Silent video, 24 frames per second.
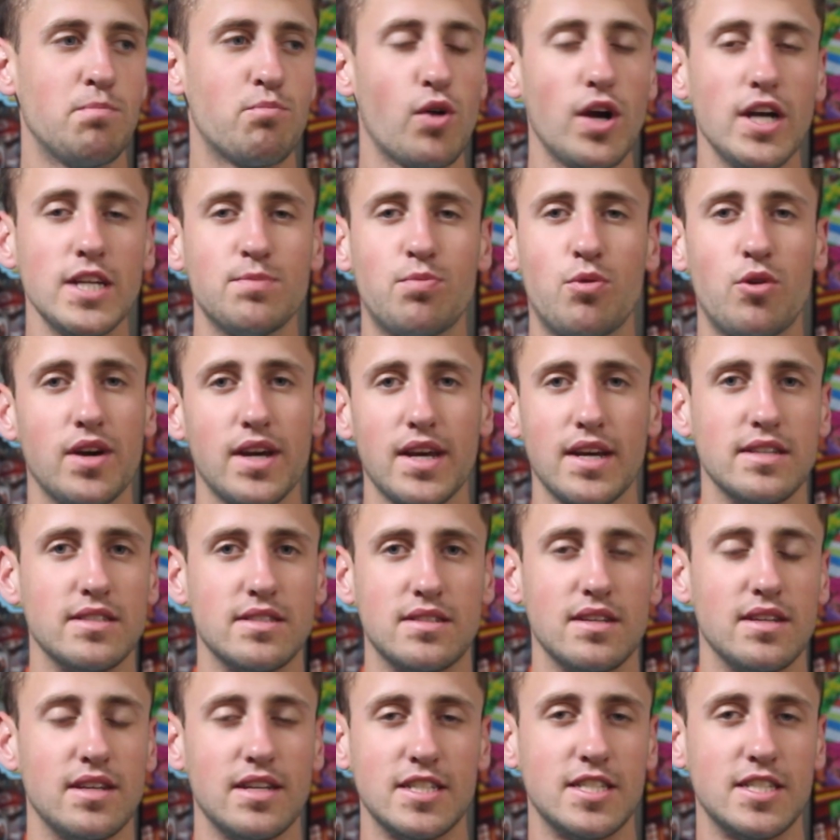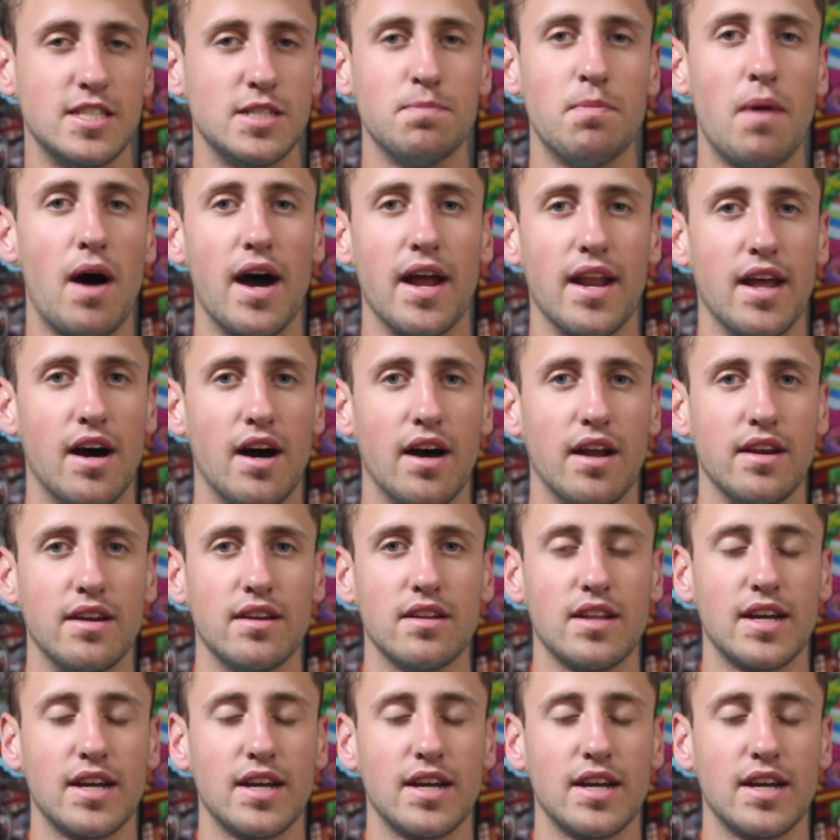Price point is, is spot on.